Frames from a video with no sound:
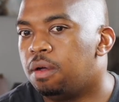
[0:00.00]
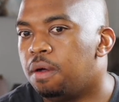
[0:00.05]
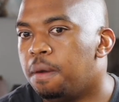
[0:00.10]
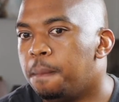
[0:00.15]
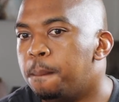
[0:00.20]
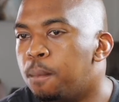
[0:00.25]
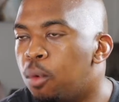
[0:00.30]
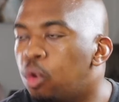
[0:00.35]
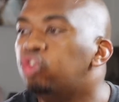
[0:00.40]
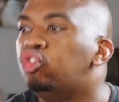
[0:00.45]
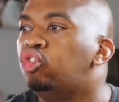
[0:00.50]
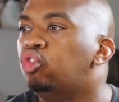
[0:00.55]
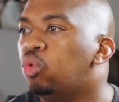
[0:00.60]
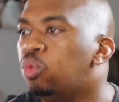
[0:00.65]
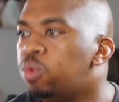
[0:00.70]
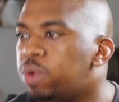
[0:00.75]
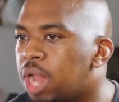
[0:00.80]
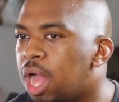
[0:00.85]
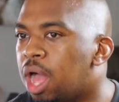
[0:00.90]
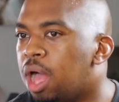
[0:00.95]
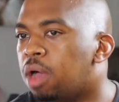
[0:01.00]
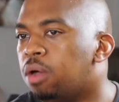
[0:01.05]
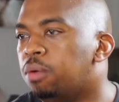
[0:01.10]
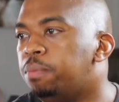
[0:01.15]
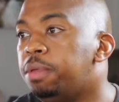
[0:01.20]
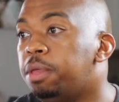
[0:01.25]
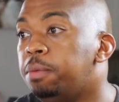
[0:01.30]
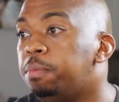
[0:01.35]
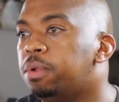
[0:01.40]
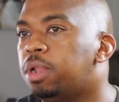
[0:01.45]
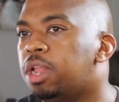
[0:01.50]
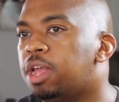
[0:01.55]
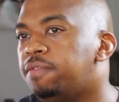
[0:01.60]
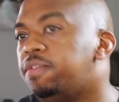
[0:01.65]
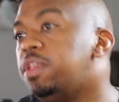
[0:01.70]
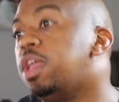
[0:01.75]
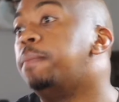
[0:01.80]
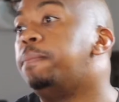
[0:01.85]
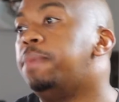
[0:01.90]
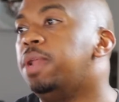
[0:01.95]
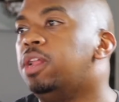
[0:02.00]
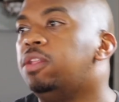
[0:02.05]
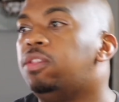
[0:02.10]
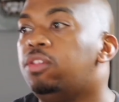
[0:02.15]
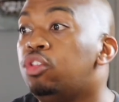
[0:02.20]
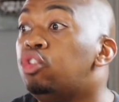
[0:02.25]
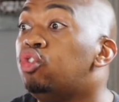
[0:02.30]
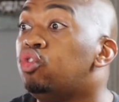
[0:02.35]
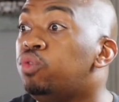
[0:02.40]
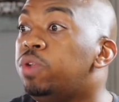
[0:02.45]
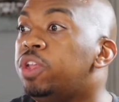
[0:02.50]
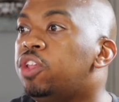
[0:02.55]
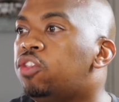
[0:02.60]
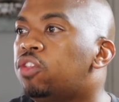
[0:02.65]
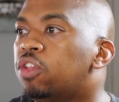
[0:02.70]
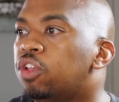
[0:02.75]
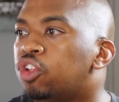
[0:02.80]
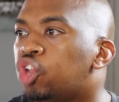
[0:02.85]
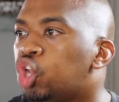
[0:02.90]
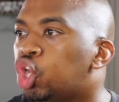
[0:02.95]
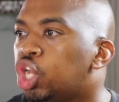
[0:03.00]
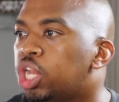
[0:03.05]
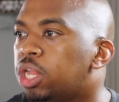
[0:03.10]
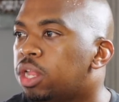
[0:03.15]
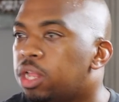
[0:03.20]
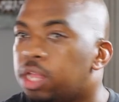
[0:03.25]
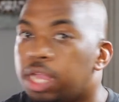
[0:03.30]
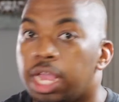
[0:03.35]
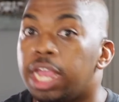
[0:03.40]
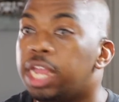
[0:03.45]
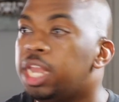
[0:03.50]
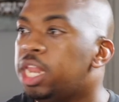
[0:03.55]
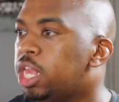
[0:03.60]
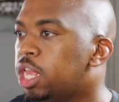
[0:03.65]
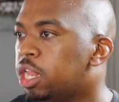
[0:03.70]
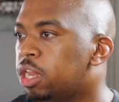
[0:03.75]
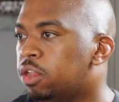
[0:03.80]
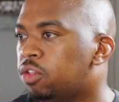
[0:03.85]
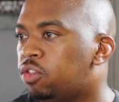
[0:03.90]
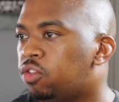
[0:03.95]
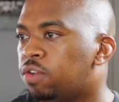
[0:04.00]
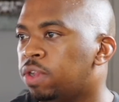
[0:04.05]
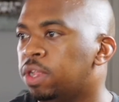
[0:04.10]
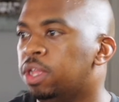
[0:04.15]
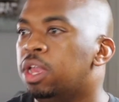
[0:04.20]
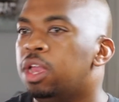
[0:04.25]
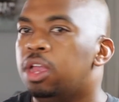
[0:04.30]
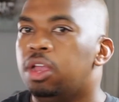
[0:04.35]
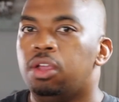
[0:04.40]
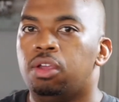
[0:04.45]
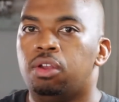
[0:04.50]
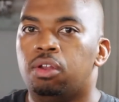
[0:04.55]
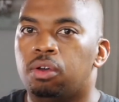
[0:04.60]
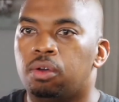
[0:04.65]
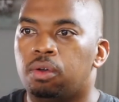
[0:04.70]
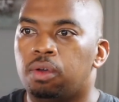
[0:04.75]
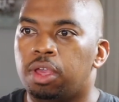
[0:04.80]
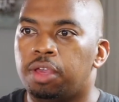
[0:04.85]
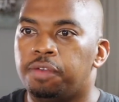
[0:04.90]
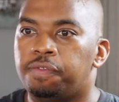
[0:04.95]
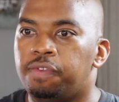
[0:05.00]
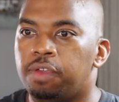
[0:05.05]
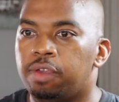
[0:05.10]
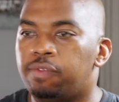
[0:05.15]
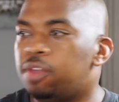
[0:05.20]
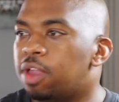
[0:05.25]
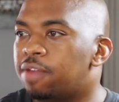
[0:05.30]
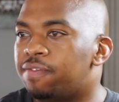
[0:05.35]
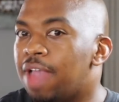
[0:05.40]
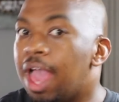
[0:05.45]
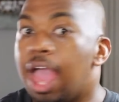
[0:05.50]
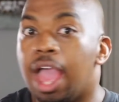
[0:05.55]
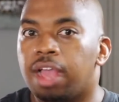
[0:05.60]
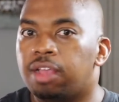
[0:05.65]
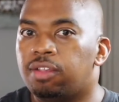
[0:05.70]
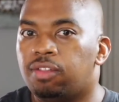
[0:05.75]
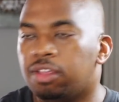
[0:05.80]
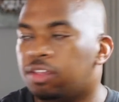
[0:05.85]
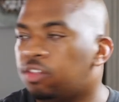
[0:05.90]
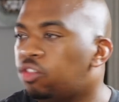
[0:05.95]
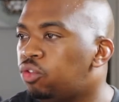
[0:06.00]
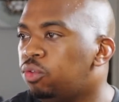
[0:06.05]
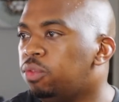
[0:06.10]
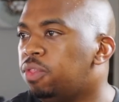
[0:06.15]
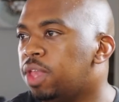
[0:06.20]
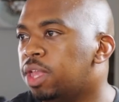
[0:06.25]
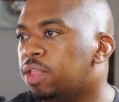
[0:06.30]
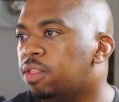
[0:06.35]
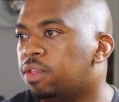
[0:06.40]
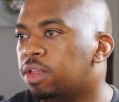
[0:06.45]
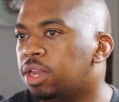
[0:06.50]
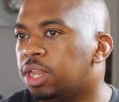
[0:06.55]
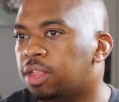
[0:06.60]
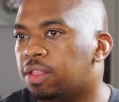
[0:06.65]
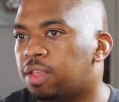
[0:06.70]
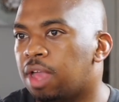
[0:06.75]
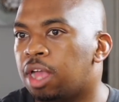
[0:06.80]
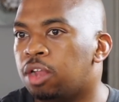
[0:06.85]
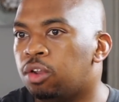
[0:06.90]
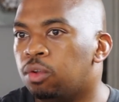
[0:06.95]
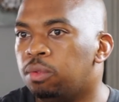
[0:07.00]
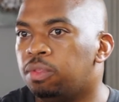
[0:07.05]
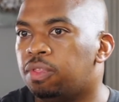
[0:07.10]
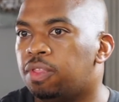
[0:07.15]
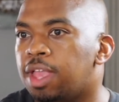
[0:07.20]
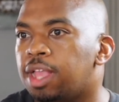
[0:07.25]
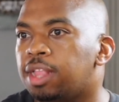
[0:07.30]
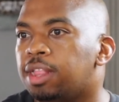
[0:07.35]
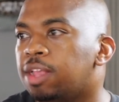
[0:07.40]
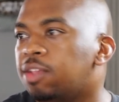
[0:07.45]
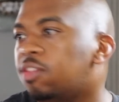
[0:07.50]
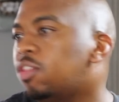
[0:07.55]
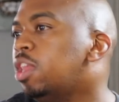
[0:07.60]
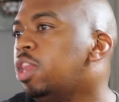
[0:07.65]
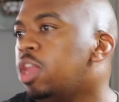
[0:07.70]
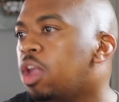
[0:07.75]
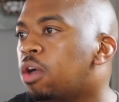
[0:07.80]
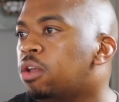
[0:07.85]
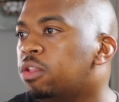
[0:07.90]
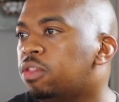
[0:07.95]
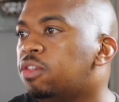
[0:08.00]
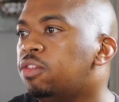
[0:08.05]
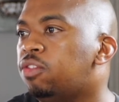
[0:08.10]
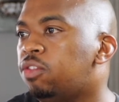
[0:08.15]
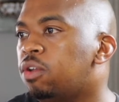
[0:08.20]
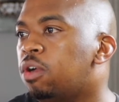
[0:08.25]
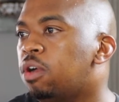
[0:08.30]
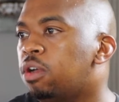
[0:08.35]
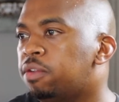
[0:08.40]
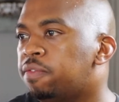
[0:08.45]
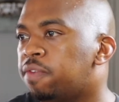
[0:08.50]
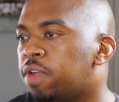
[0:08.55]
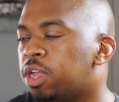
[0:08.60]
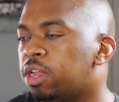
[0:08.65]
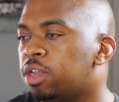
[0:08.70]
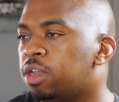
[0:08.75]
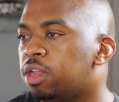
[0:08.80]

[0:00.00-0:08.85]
more so now, people have the ability to research any industry. You know, if you have access to the internet, I don't think there's any answers you can't find.